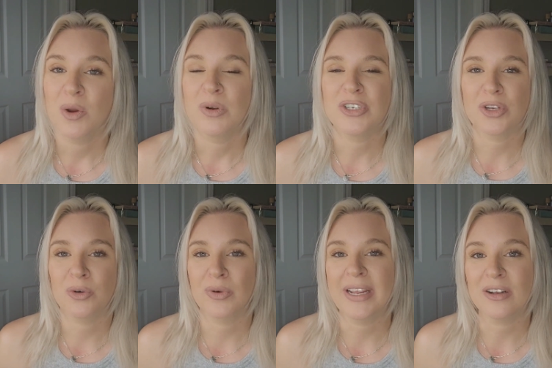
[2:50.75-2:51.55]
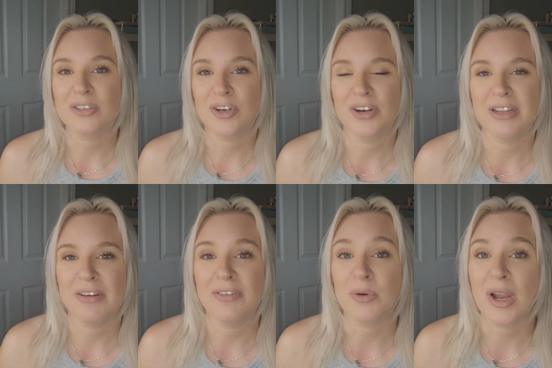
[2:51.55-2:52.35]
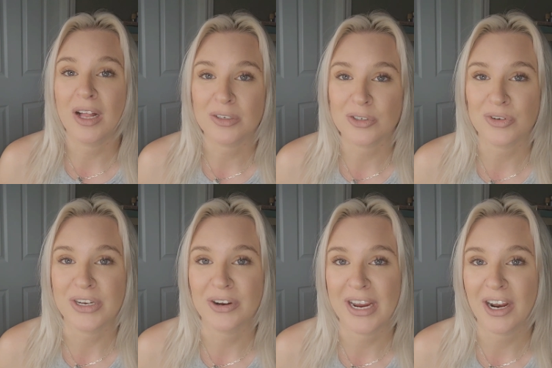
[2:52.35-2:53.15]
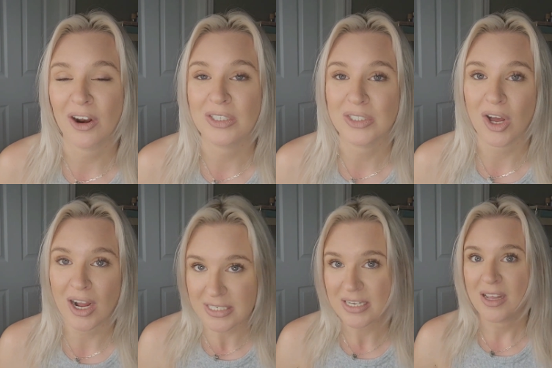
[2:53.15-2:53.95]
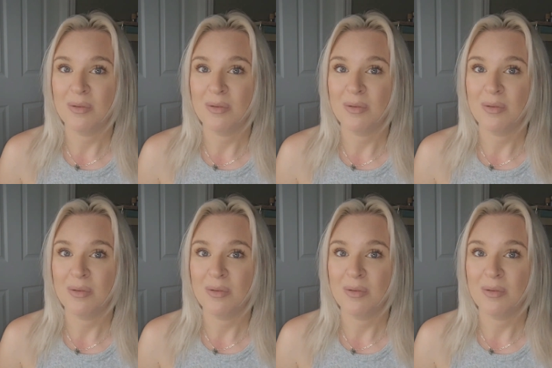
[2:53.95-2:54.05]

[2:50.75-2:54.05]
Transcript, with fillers: which is a great alternative if you color treat your hair a lot,